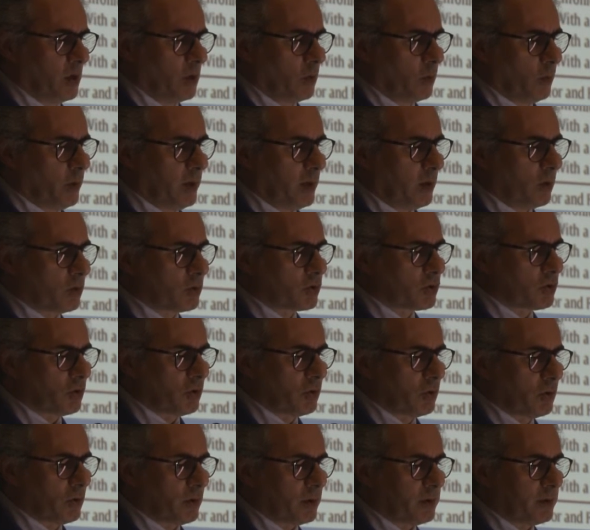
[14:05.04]
we
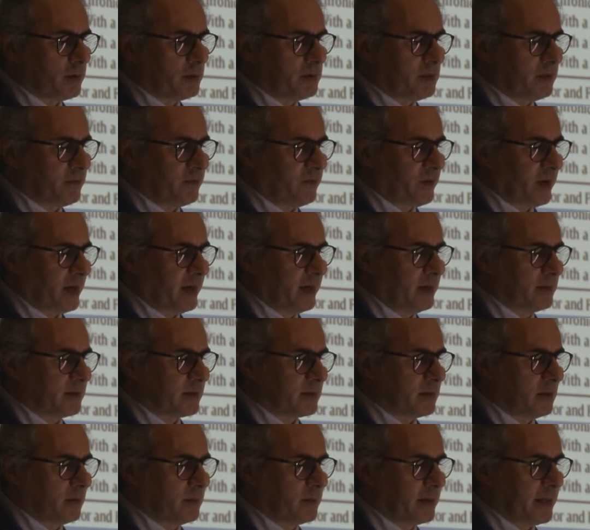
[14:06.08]
also defined
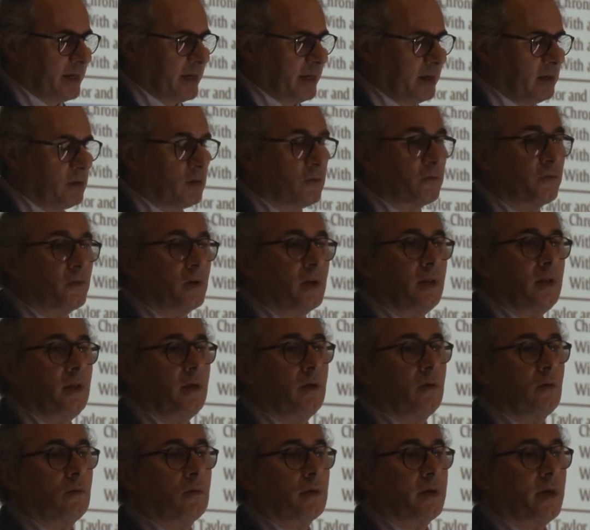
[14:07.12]
some kind of
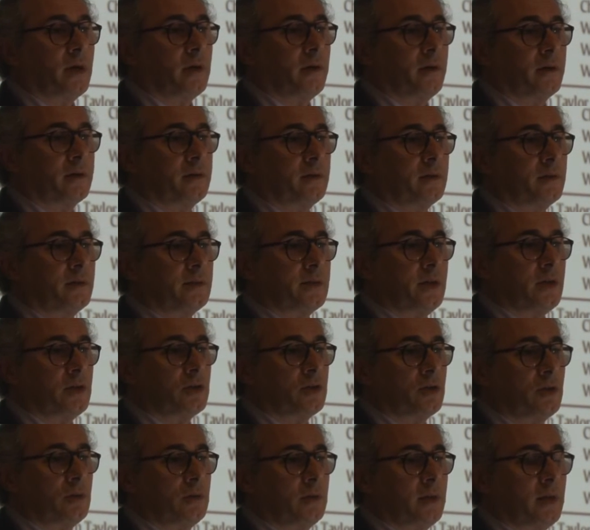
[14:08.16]
clinical
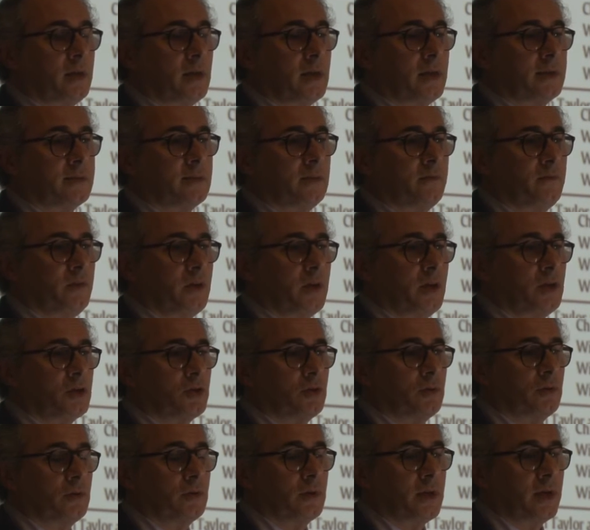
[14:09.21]
characterization and
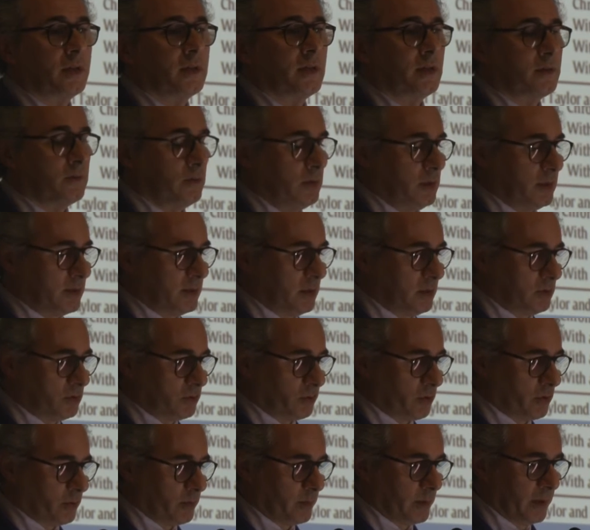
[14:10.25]
classification of catatonic
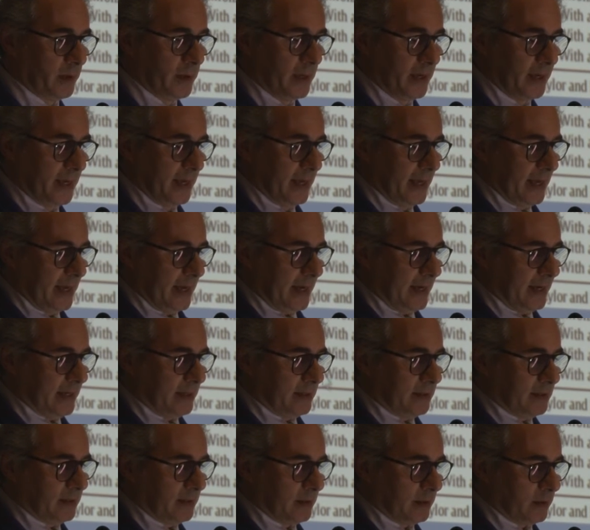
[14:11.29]
syndrome.
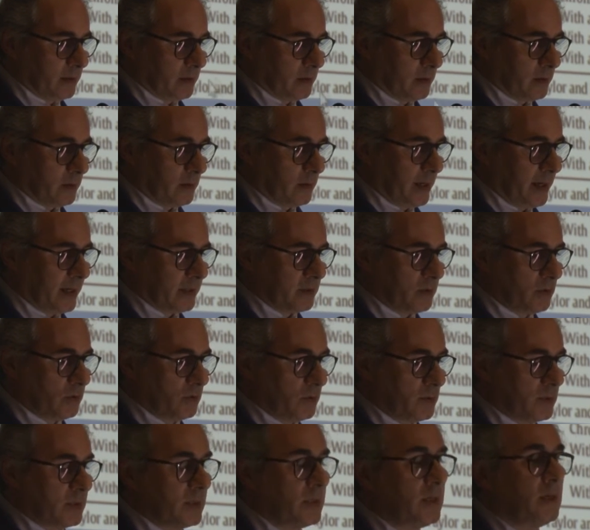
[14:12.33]
And as
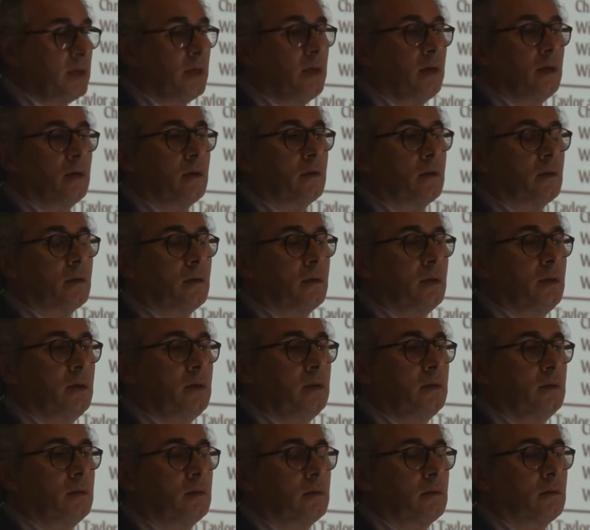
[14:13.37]
you see
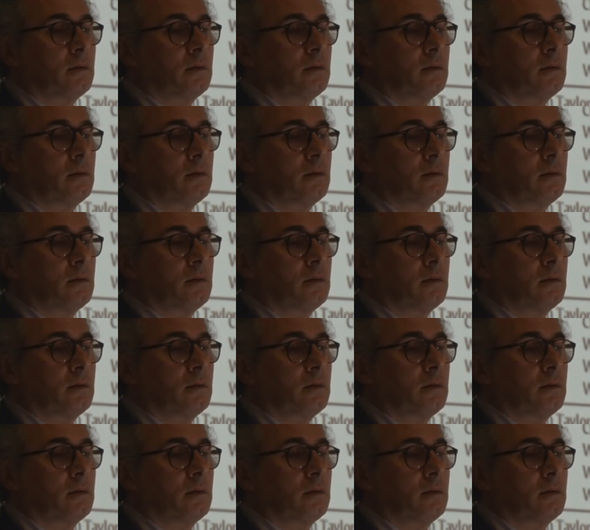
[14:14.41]
in